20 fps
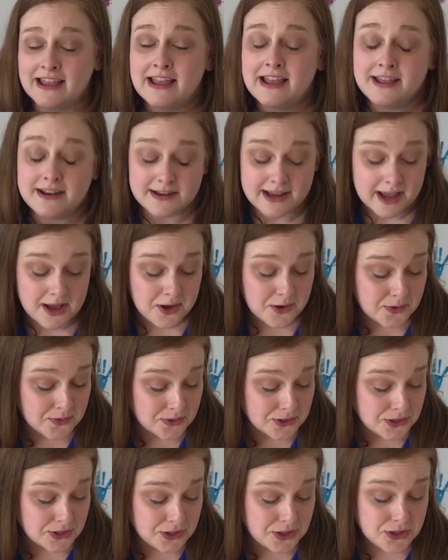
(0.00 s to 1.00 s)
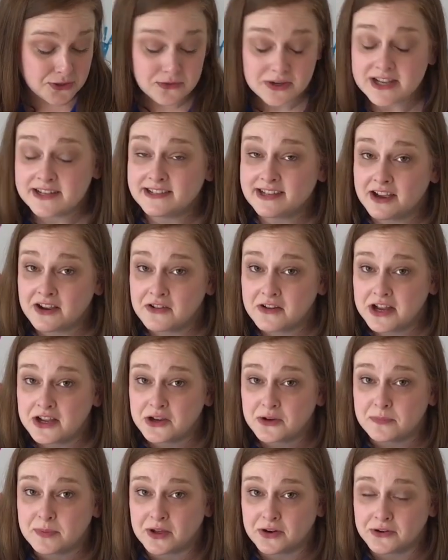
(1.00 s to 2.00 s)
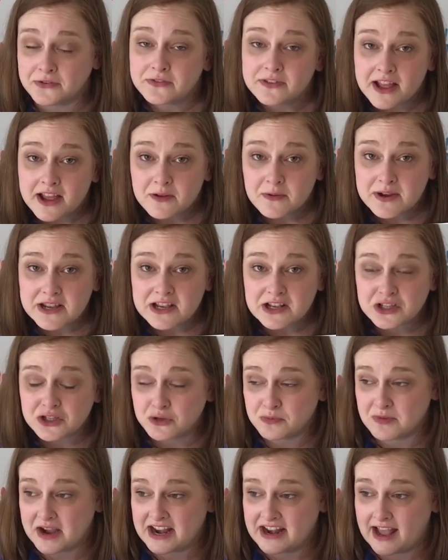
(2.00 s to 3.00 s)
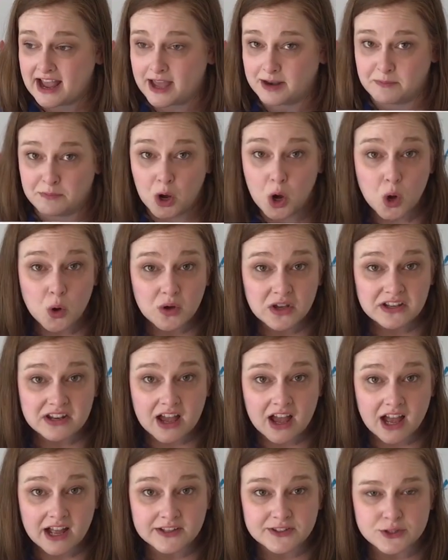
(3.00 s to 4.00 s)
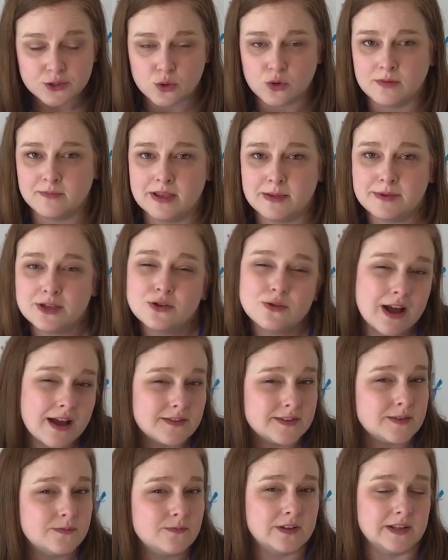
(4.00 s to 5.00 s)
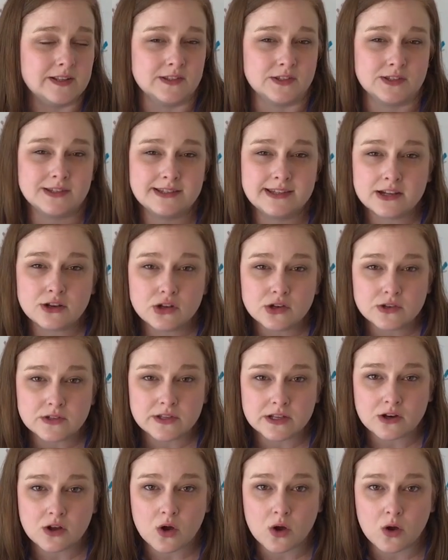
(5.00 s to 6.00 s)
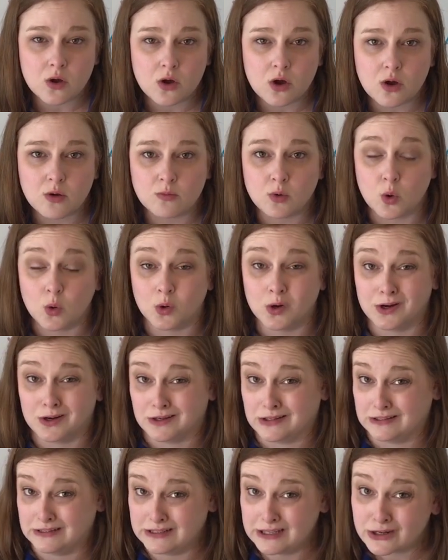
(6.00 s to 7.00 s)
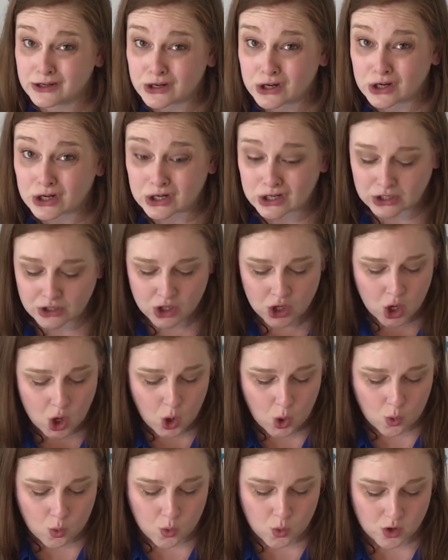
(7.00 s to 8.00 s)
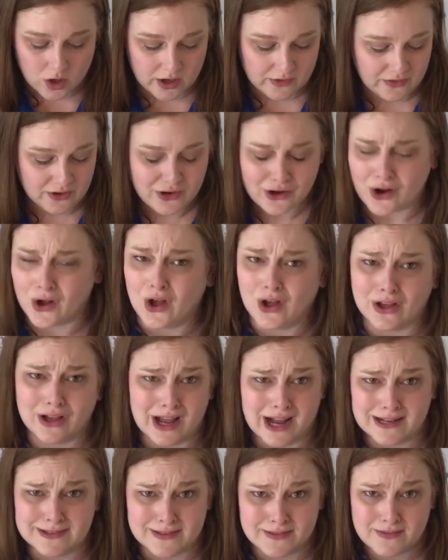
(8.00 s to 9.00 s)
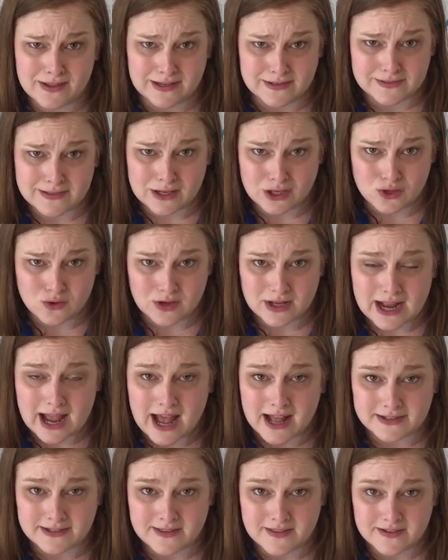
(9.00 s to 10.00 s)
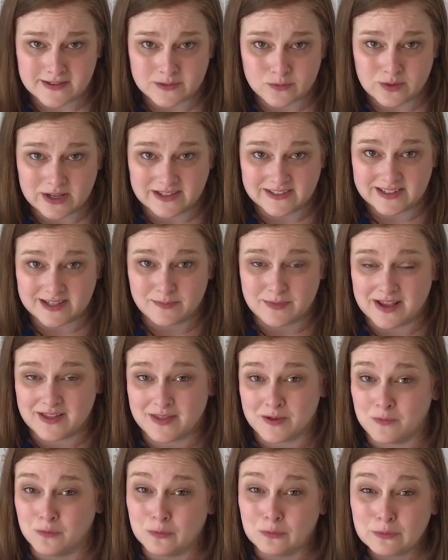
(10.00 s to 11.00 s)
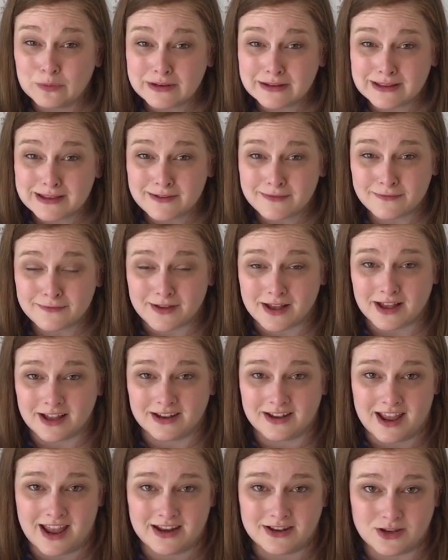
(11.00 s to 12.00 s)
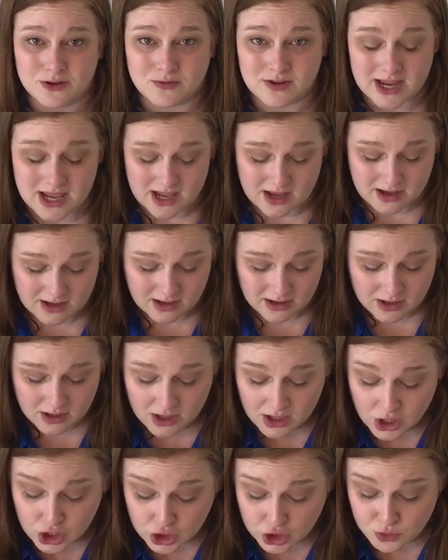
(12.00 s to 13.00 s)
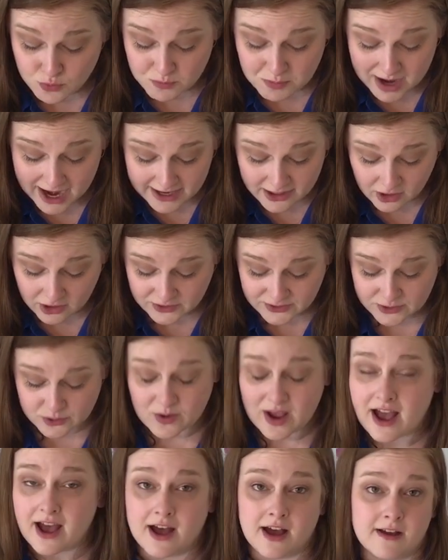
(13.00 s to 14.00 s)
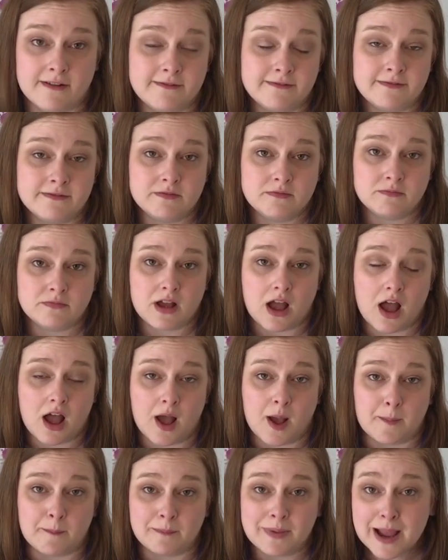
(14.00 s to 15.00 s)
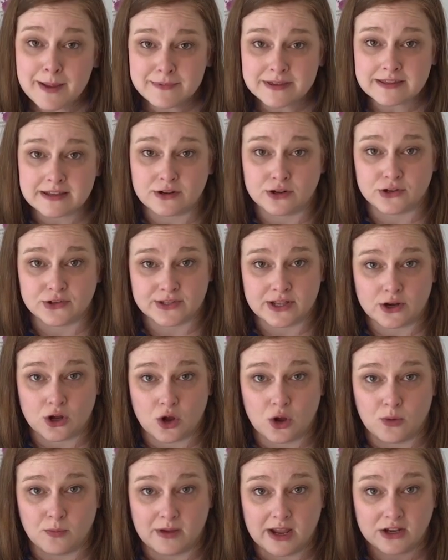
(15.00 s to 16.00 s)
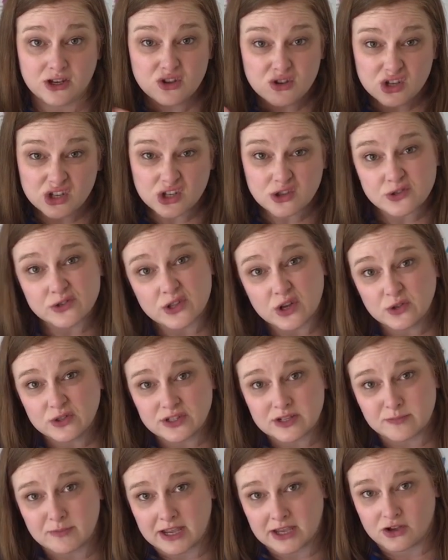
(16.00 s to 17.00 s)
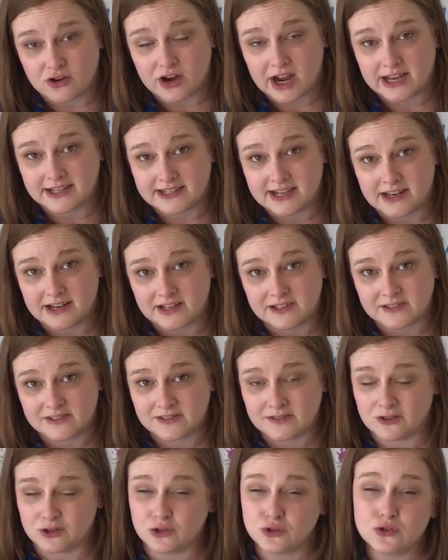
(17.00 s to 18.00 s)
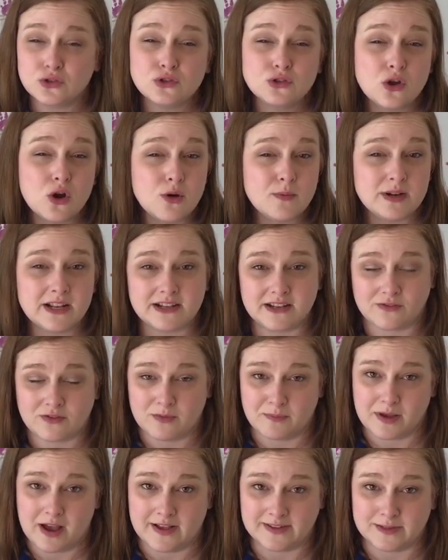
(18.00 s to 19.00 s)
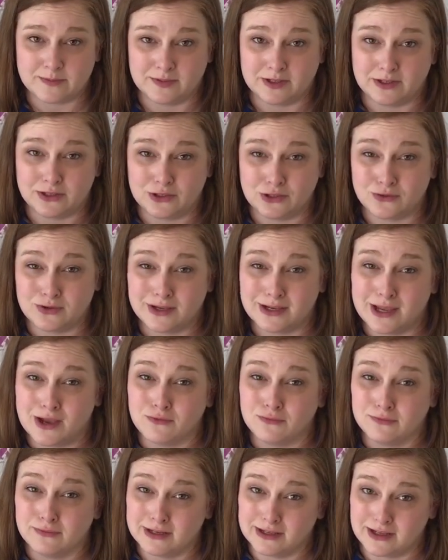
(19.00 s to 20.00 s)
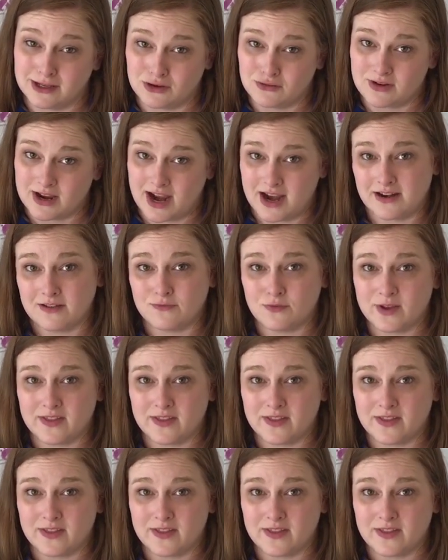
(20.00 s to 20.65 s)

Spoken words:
Now, you can decorate your butterfly wings. You might add polka dots, or maybe you have some stickers at home, or glitter, or there are all kinds of things that you could add to these wings to make them really fun and unique. You might also have pipe cleaners at home, and you could use those to make your antennas. There's so many different possibilities you can get really creative with